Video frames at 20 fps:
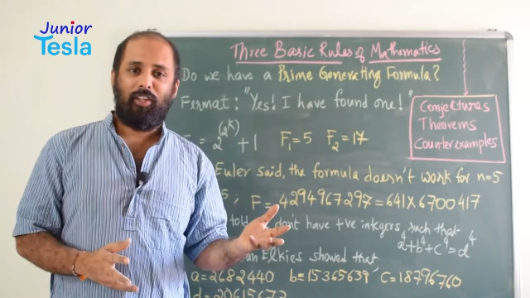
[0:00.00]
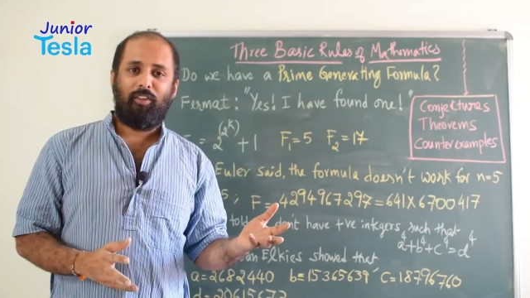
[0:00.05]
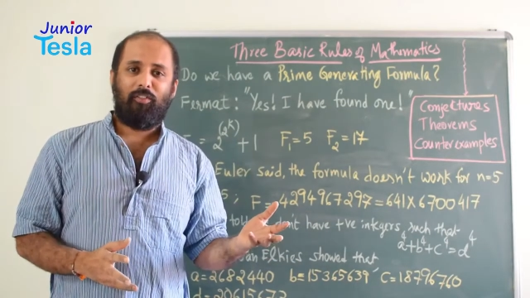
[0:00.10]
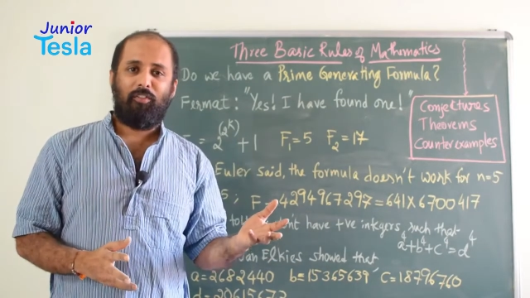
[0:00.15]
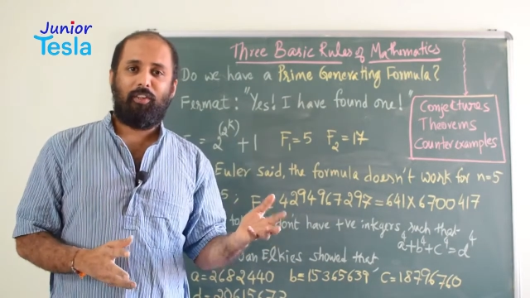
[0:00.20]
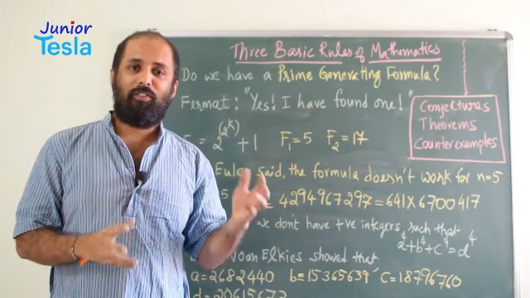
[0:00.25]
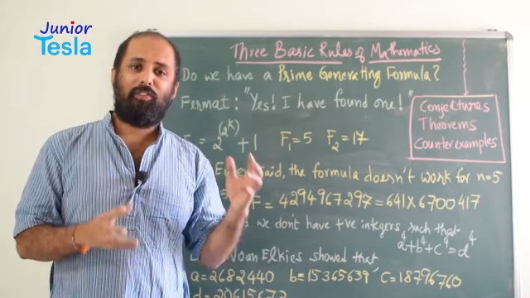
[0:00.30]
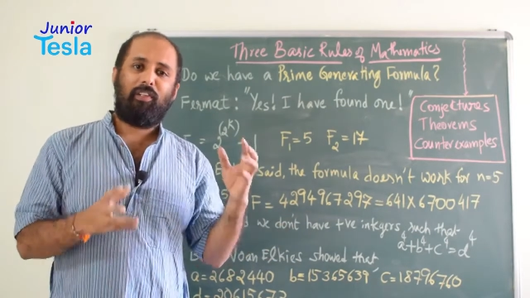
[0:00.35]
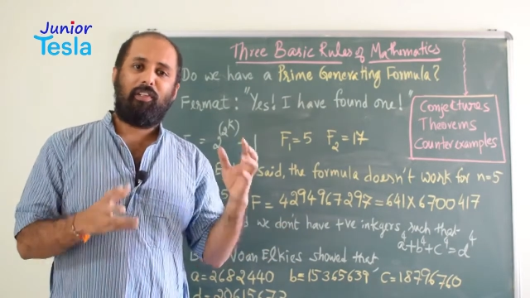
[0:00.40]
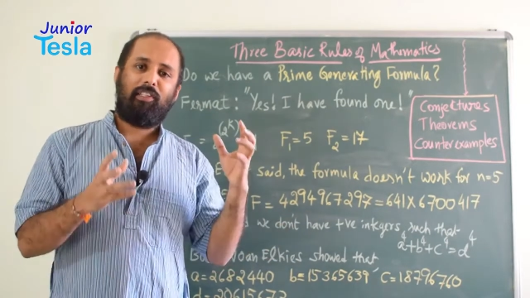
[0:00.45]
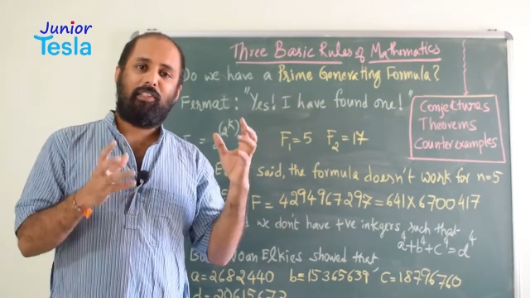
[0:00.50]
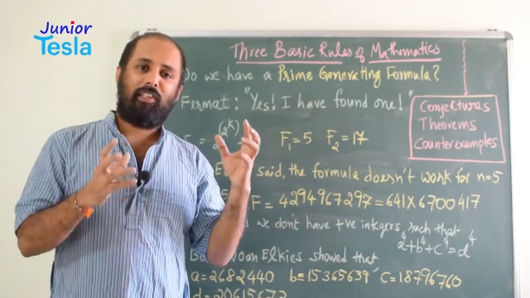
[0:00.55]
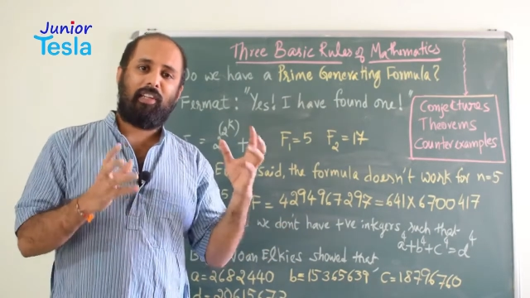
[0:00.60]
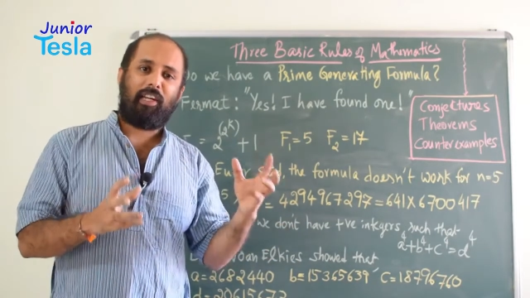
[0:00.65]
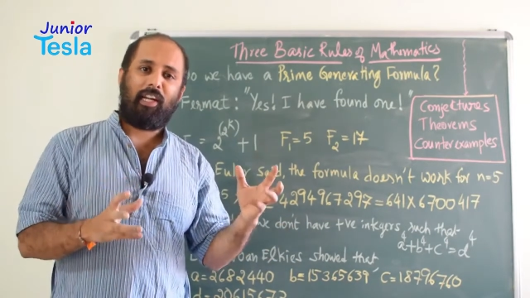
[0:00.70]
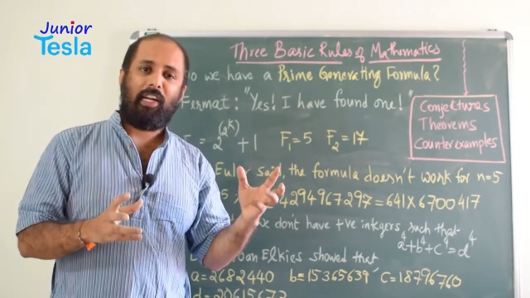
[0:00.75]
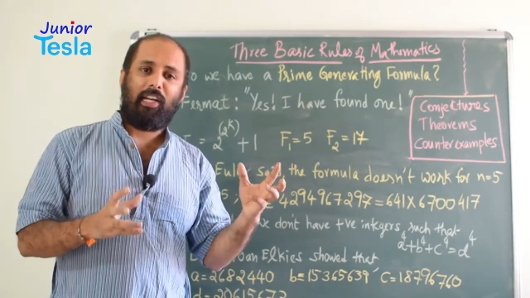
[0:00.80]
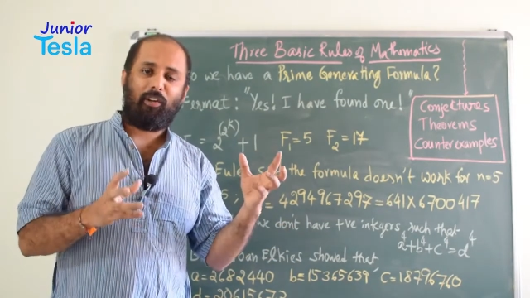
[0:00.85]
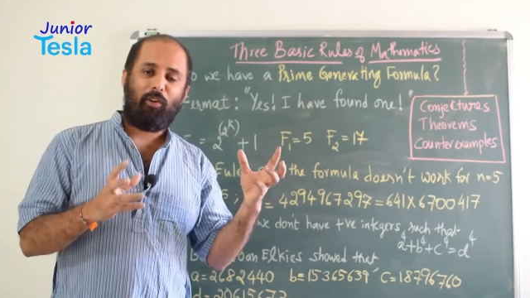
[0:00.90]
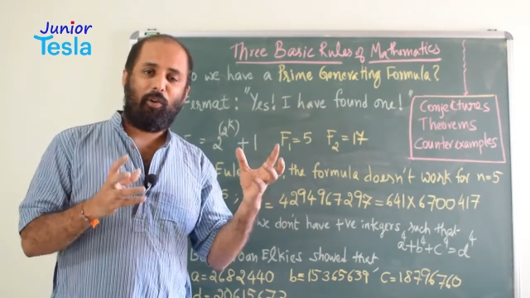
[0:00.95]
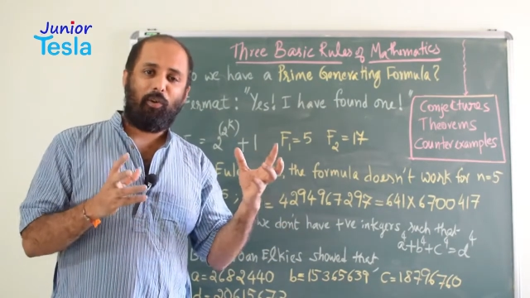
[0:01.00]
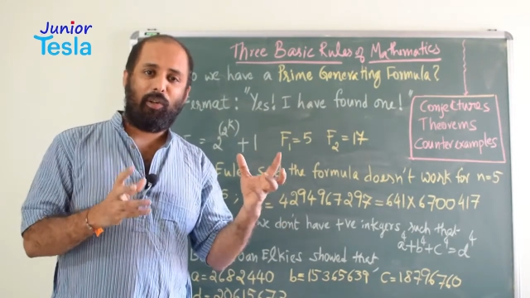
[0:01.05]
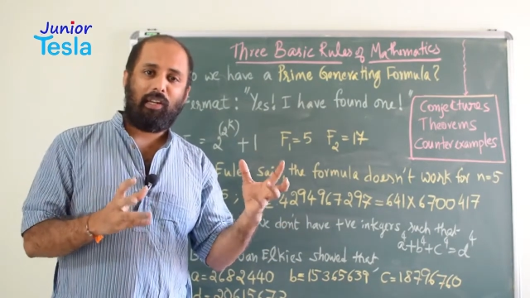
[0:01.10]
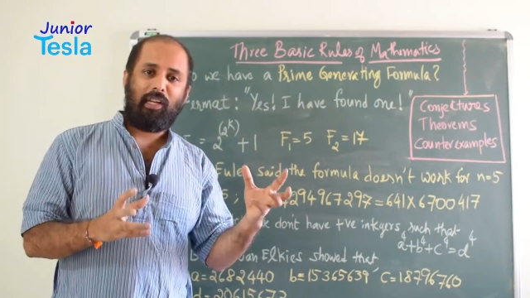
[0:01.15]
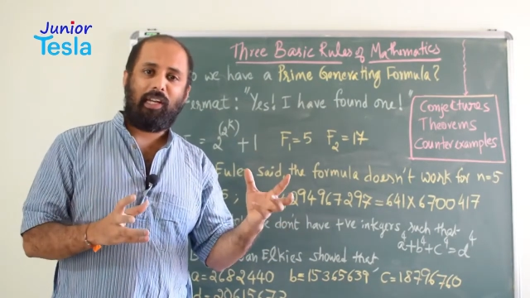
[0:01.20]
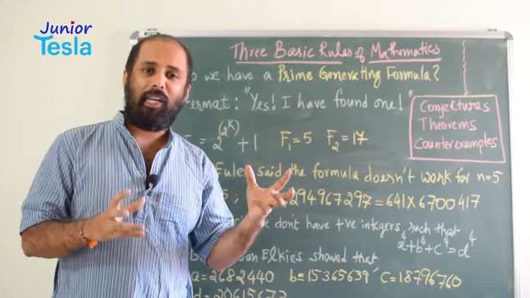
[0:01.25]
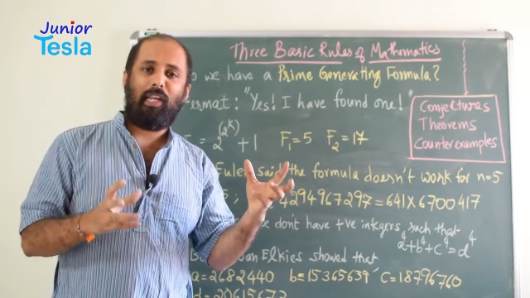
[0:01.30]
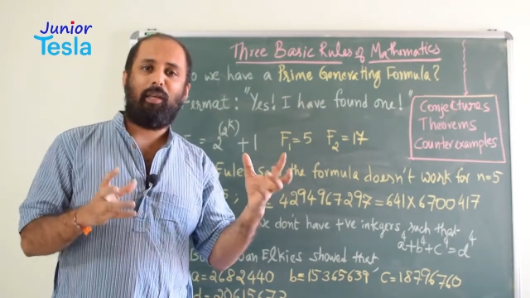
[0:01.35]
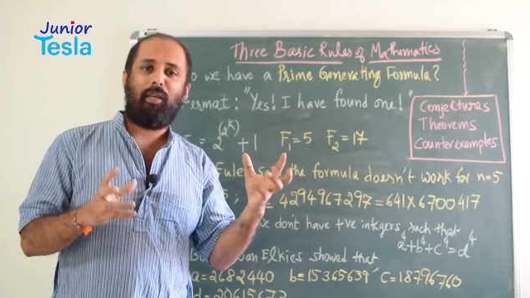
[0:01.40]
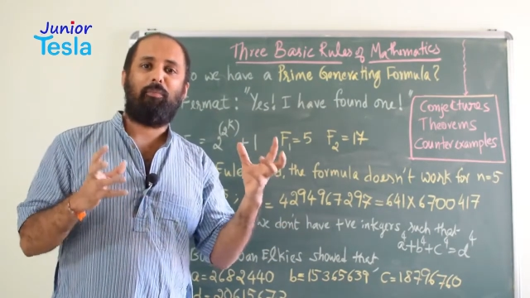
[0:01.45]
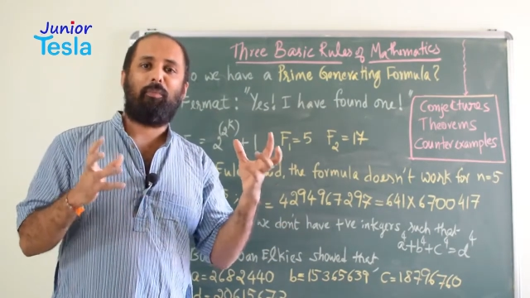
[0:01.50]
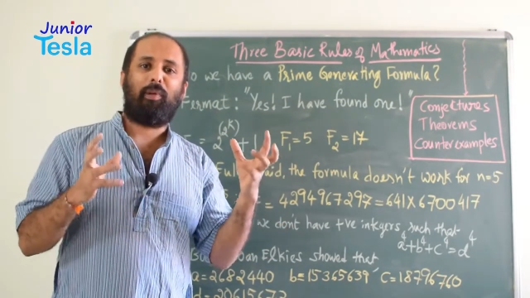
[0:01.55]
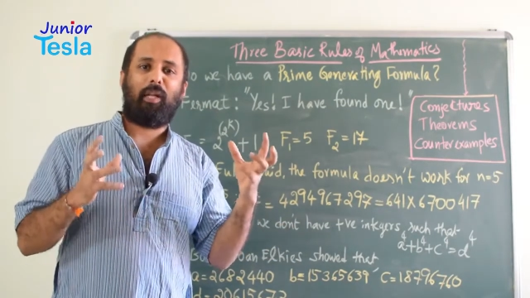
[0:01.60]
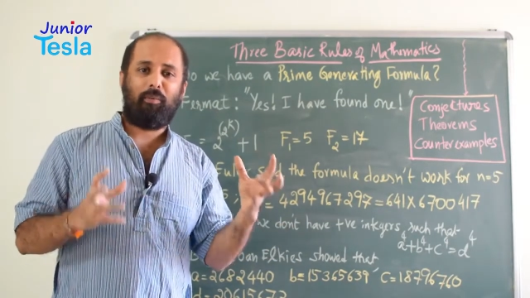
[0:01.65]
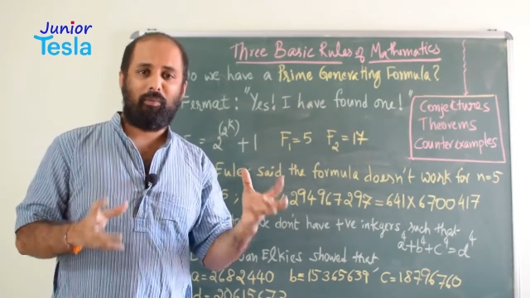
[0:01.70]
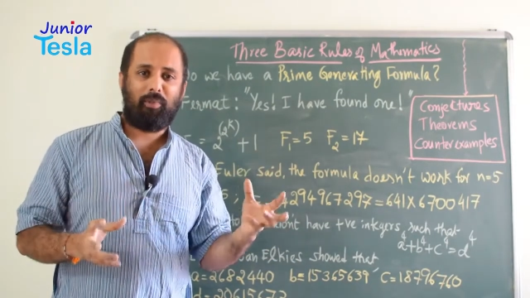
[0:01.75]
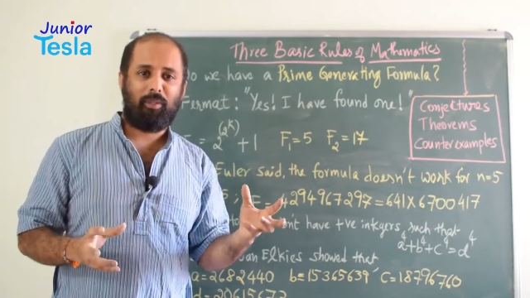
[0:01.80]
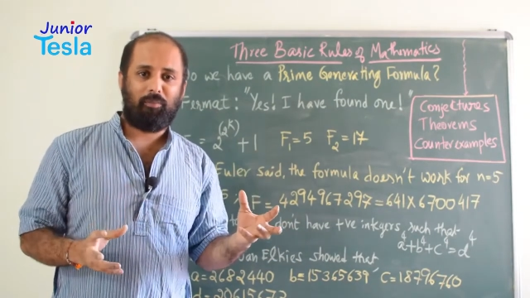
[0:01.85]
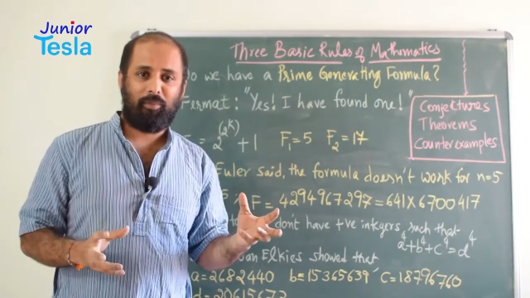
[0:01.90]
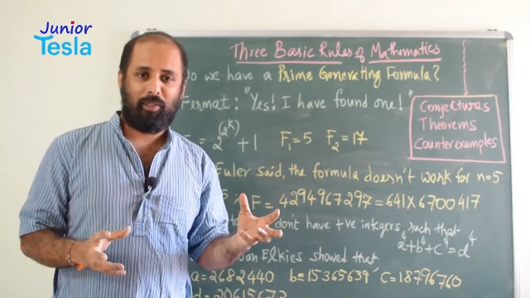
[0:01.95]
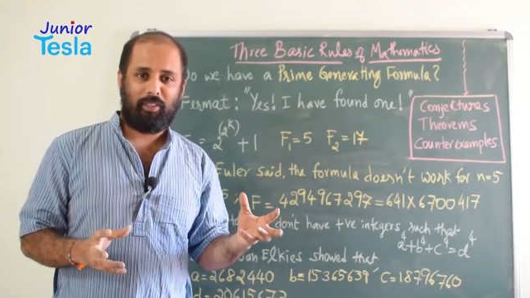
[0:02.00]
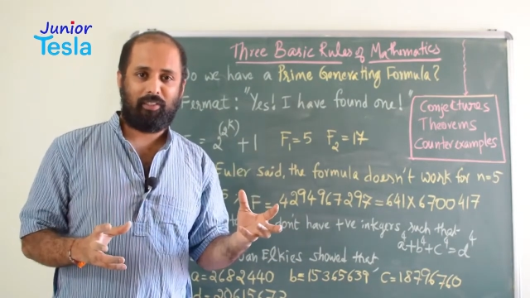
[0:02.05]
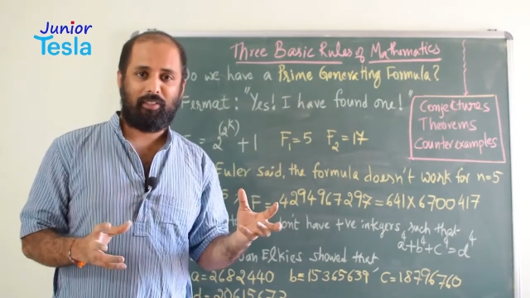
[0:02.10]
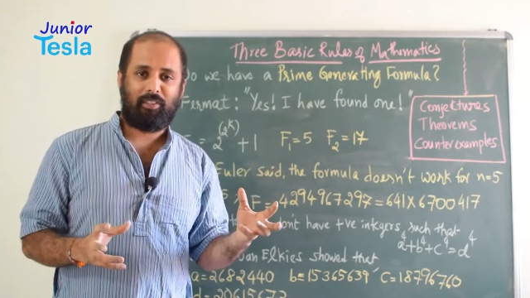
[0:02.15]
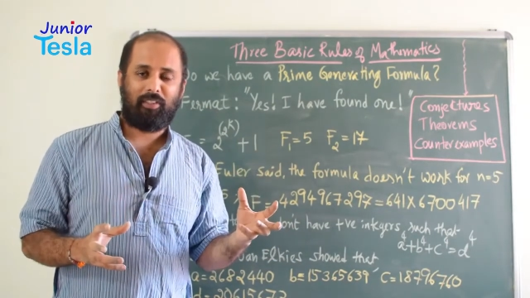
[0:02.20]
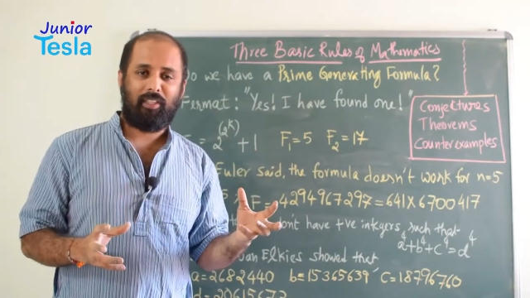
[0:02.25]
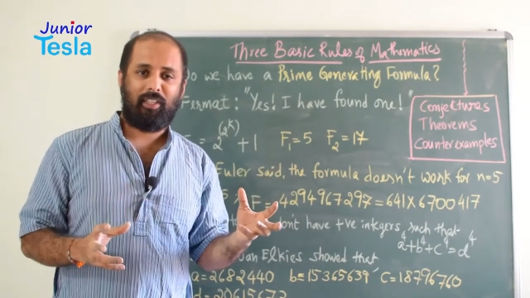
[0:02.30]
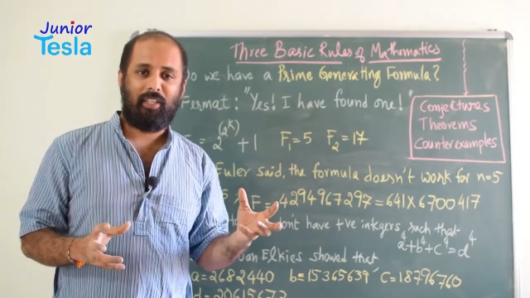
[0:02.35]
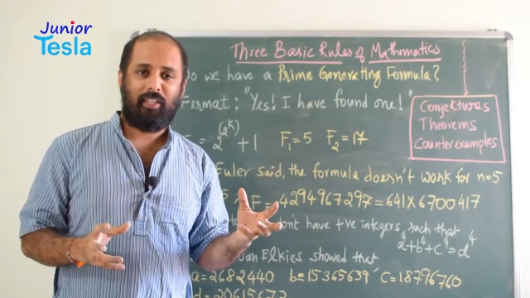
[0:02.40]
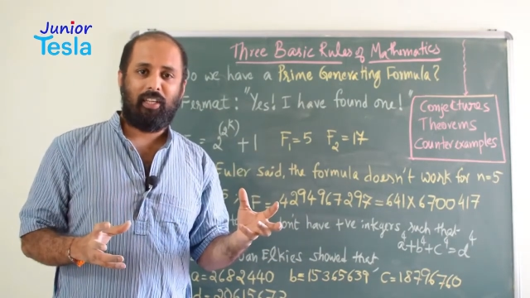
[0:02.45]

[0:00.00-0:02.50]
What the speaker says: which will generate only prime numbers?